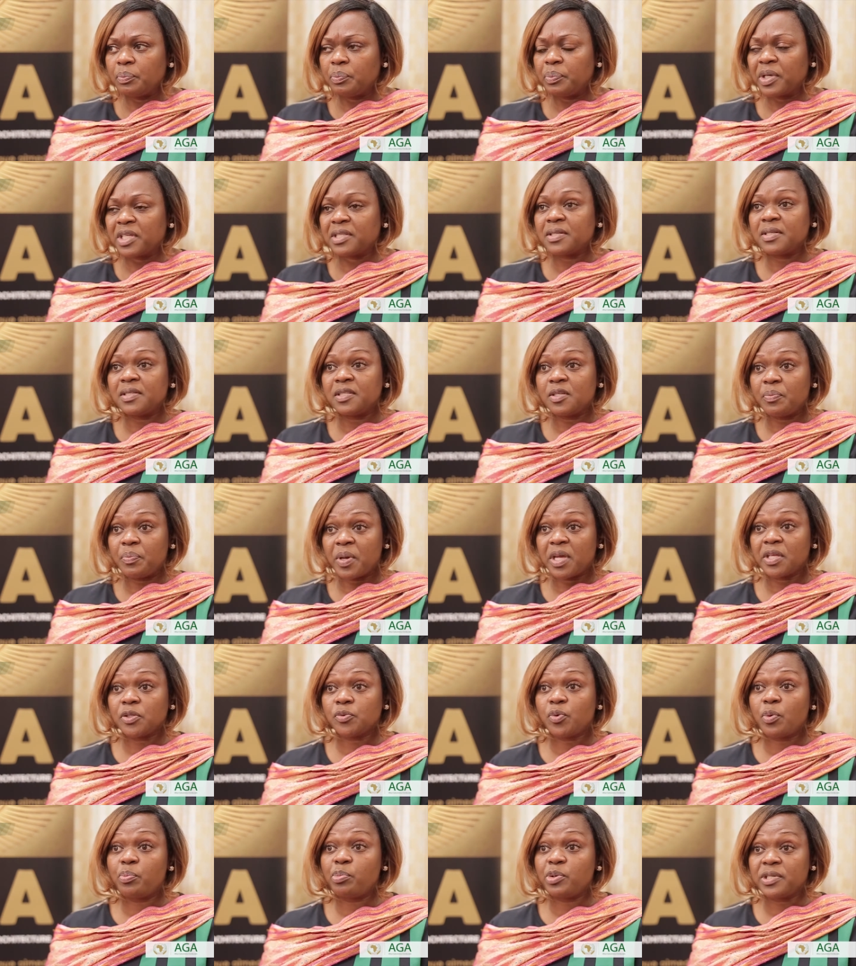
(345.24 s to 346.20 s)

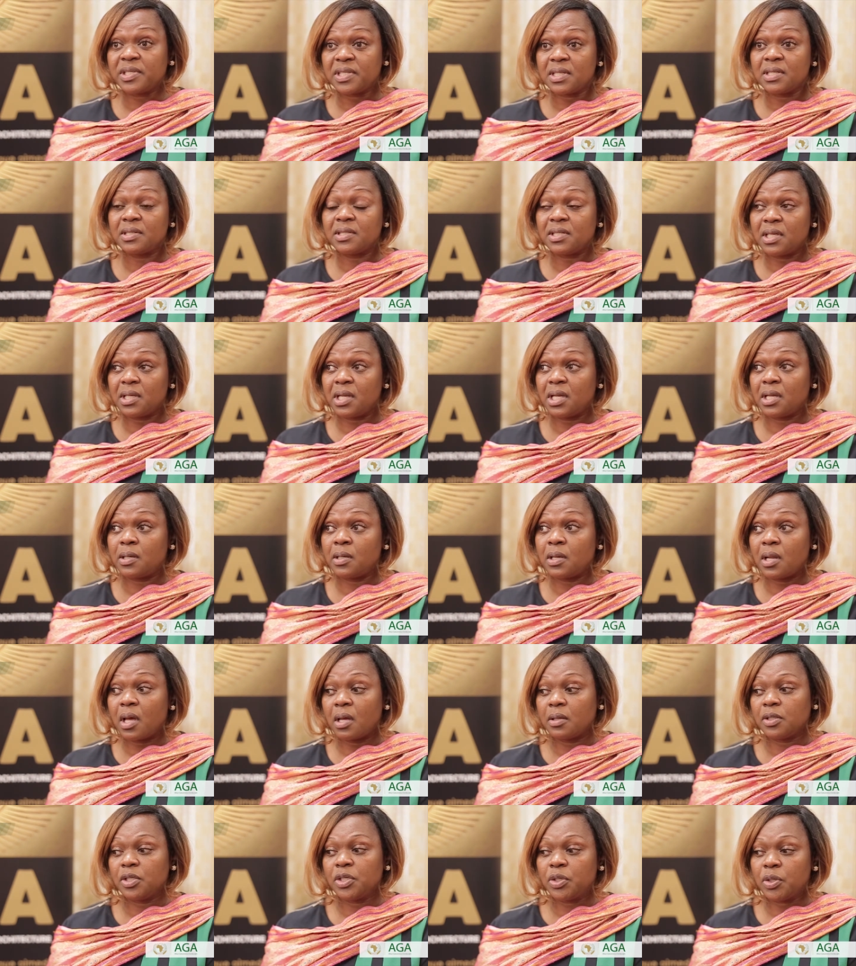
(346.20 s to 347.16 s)
participants represented
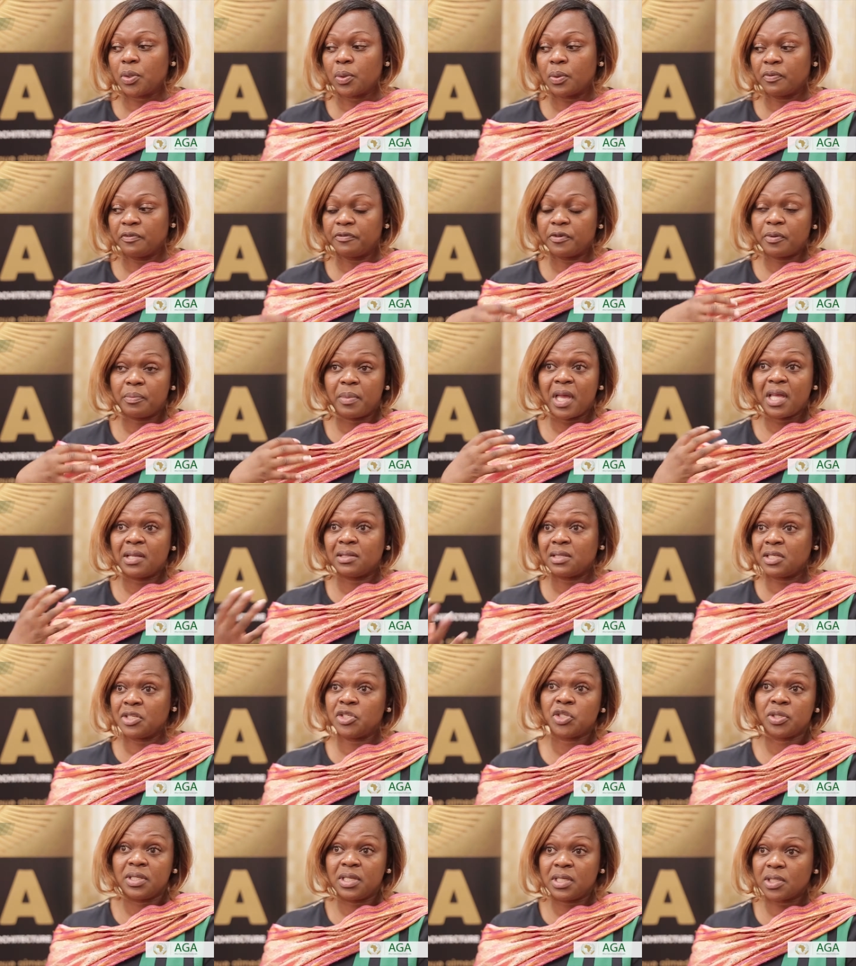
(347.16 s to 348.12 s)
in, from
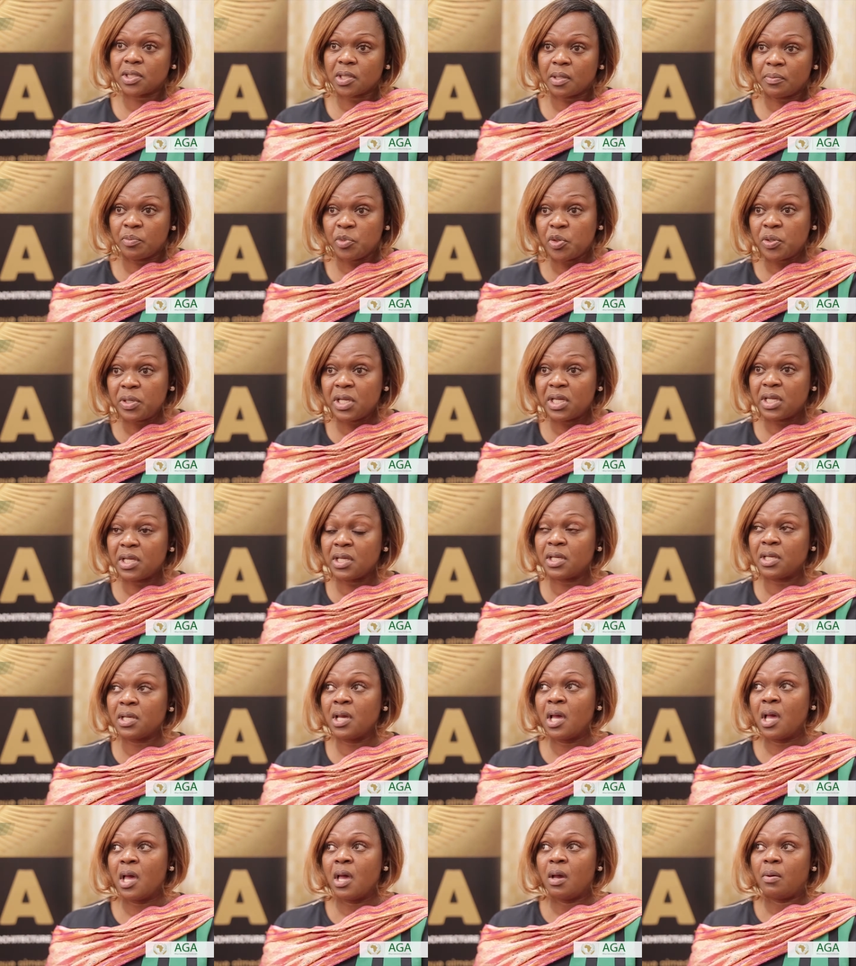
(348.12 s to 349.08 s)
indigenous
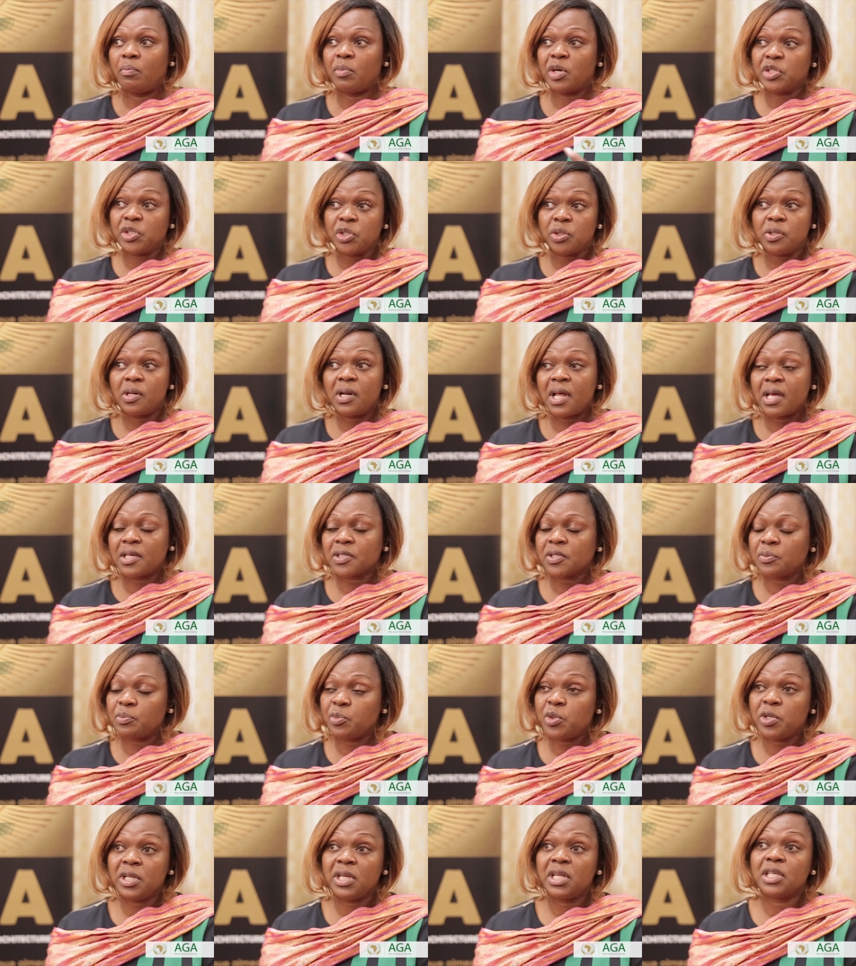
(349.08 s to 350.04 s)
community, marginalized
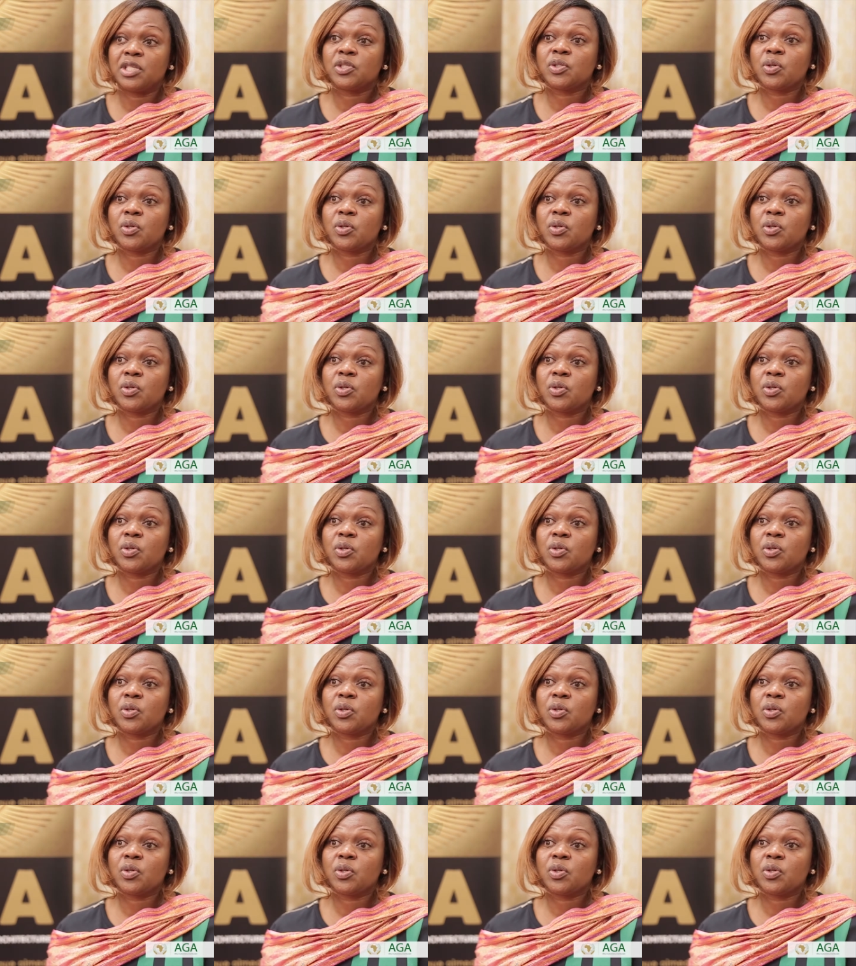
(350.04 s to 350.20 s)
community.